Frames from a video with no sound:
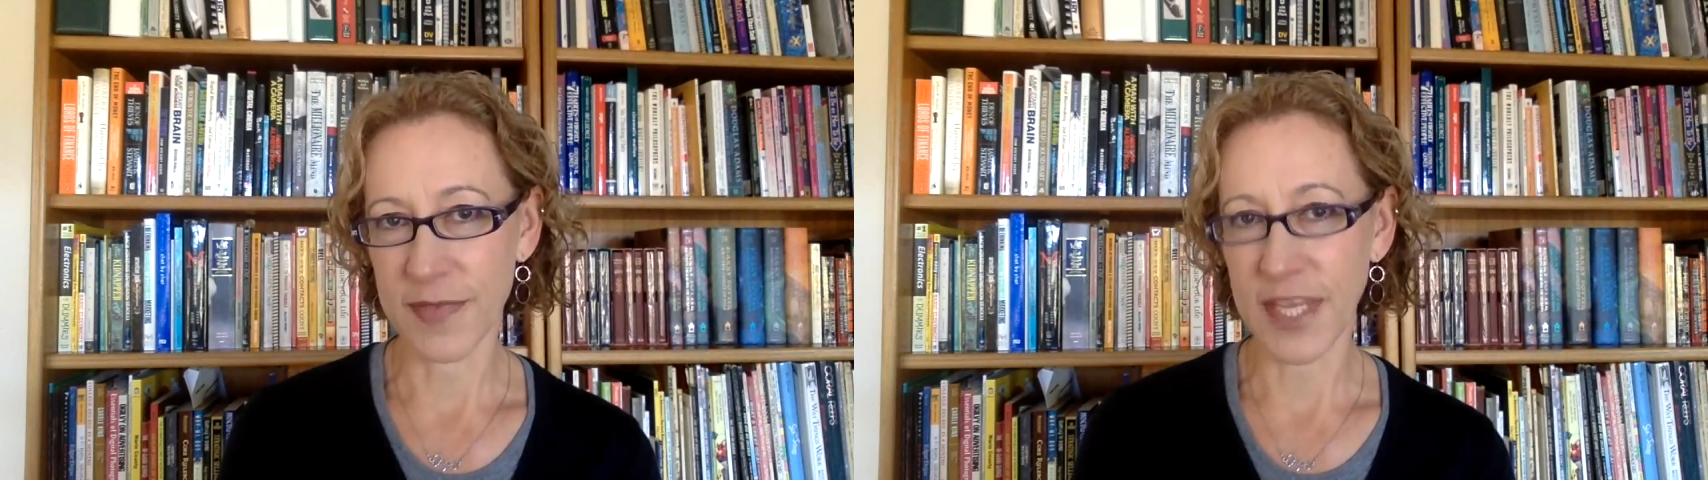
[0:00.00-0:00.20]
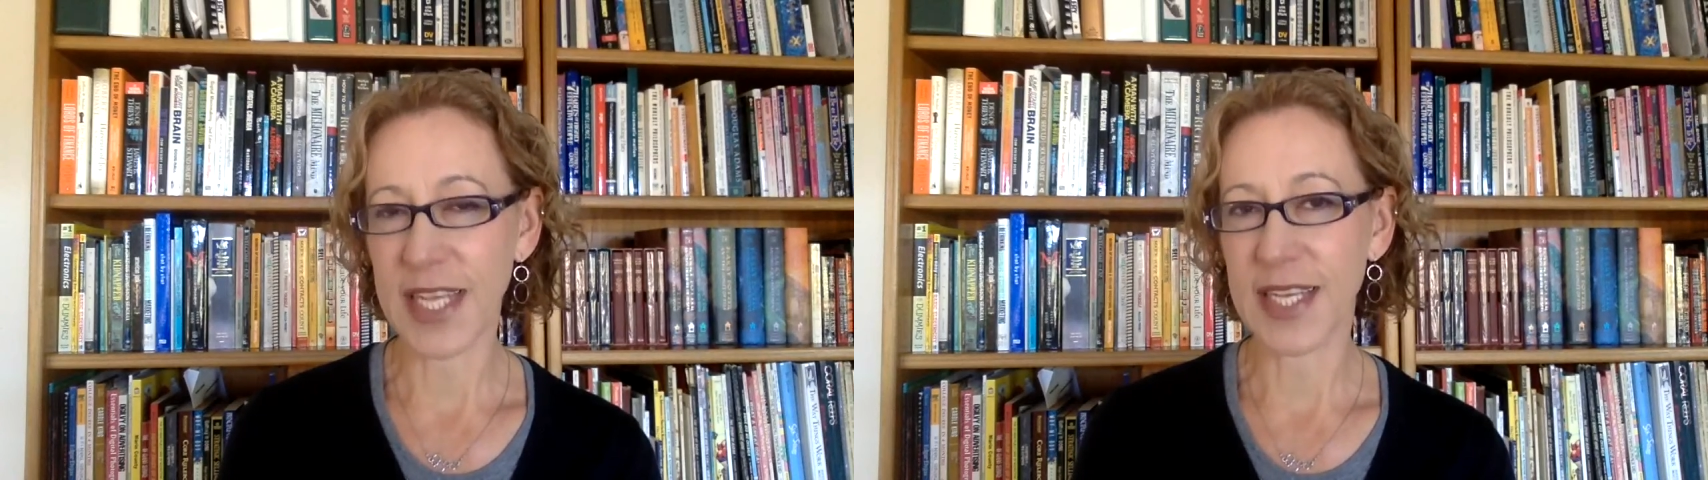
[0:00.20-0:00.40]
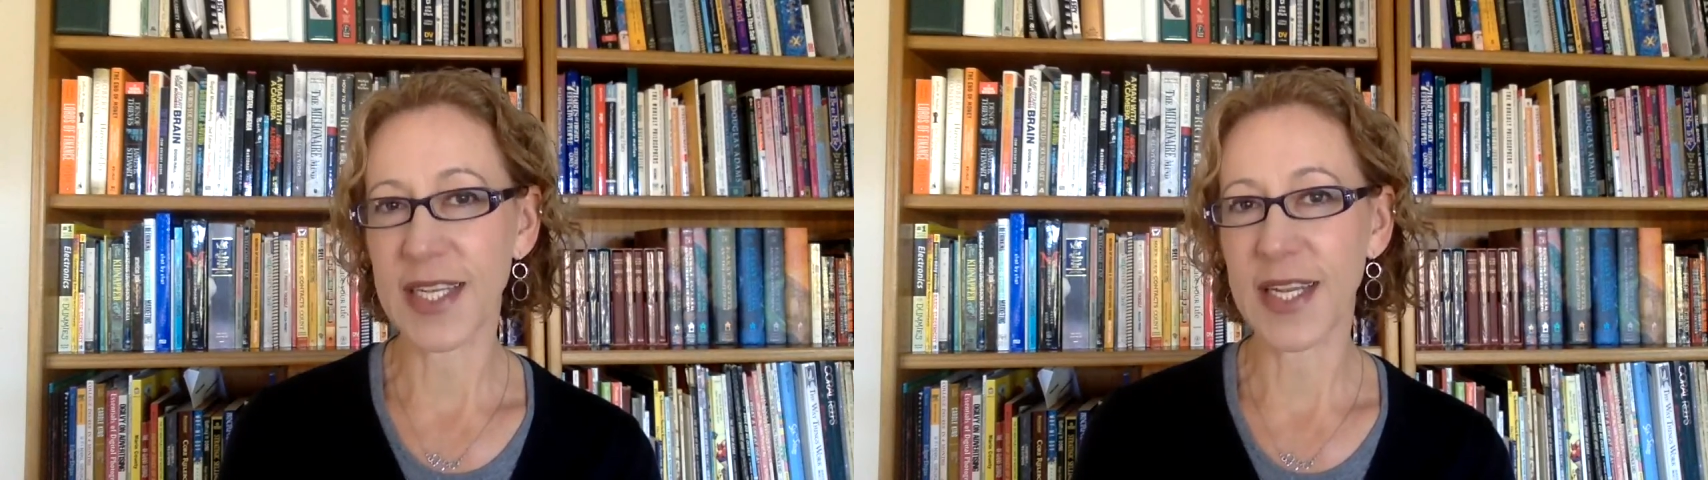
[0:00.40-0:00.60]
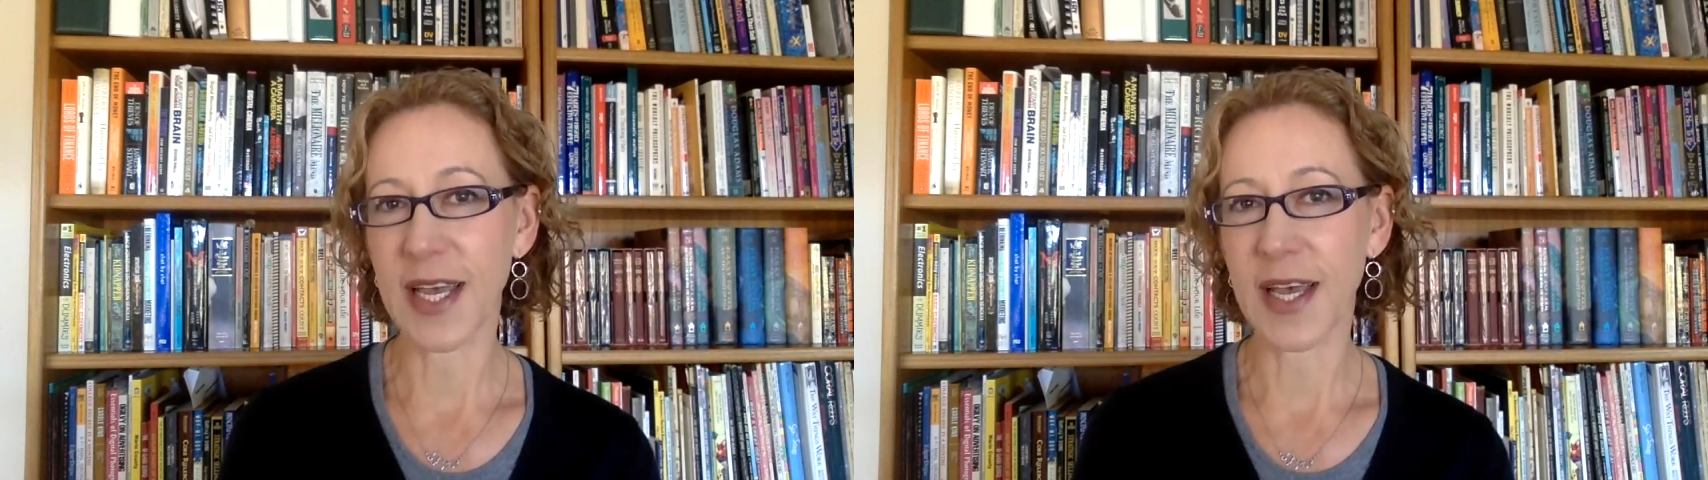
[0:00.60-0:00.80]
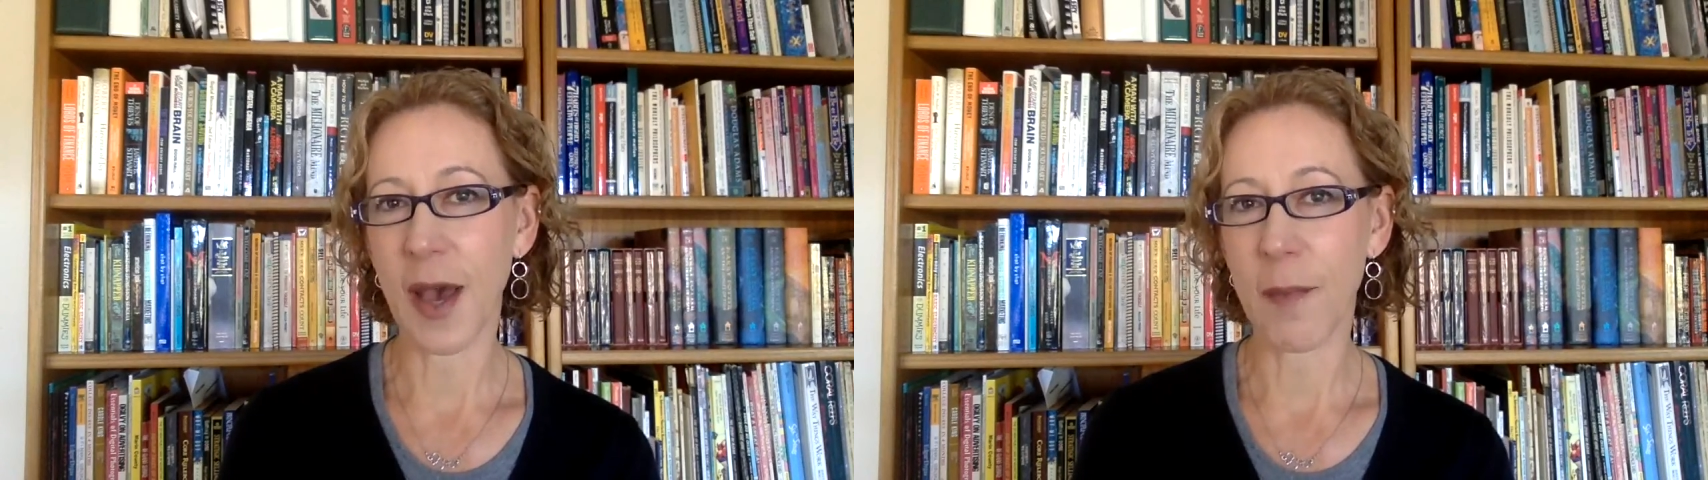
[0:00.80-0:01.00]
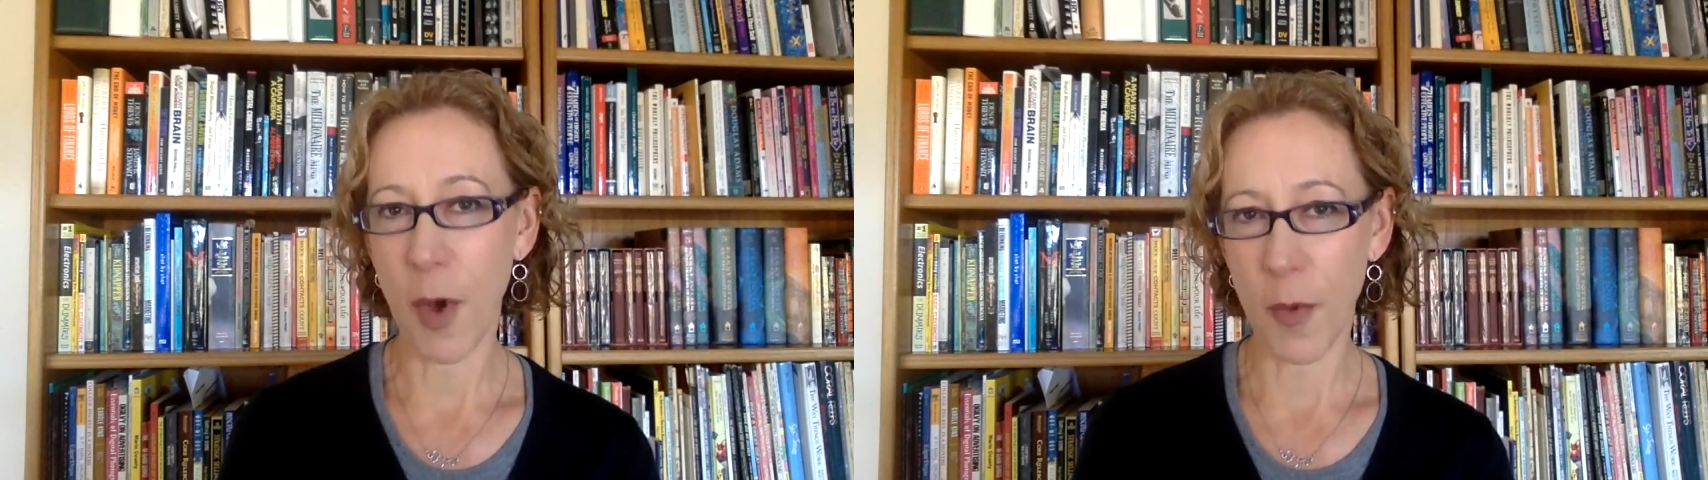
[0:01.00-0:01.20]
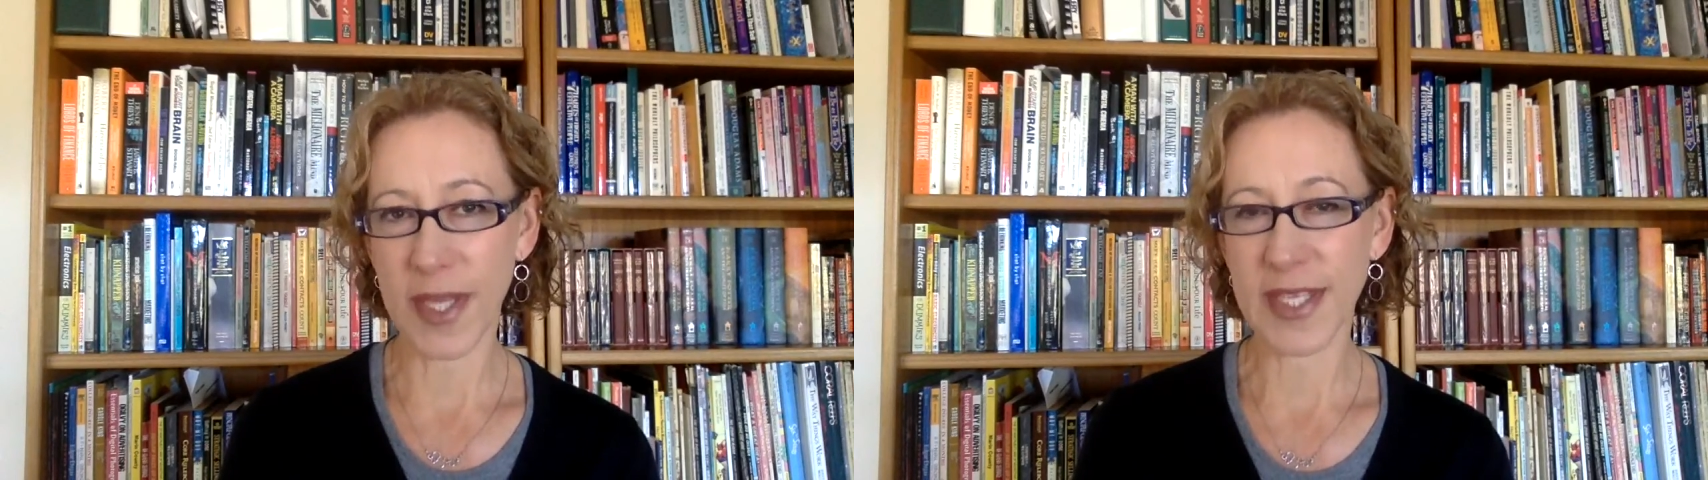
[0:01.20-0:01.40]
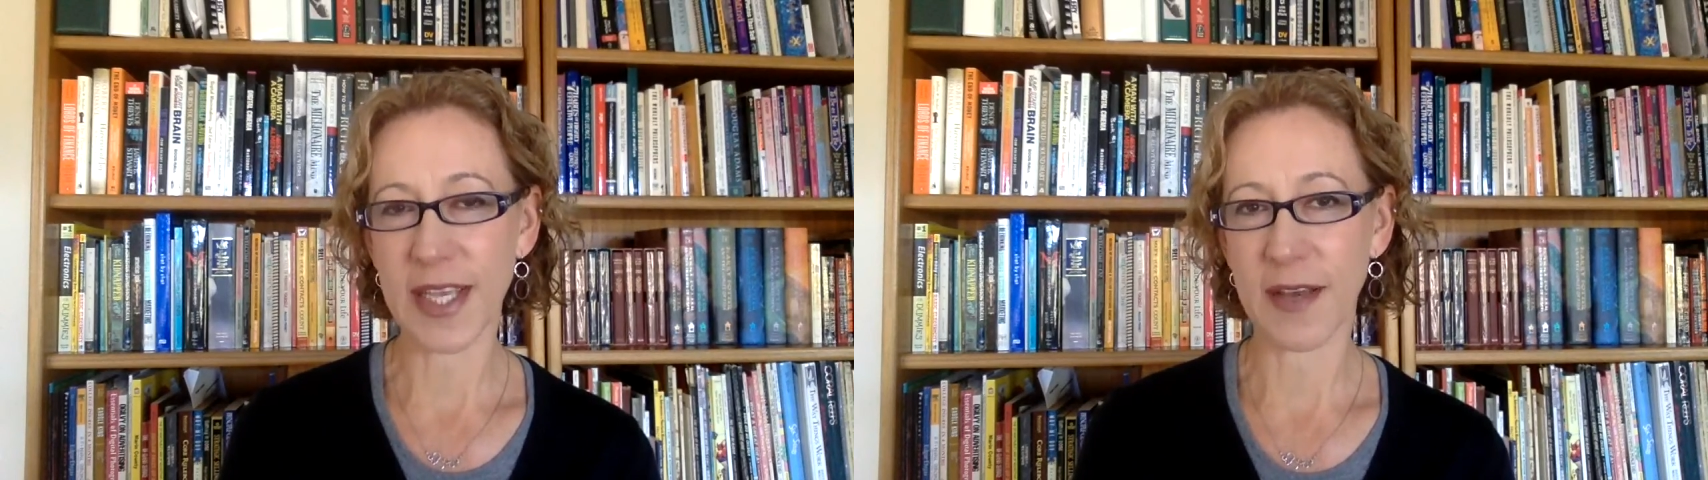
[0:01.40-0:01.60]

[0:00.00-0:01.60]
in moments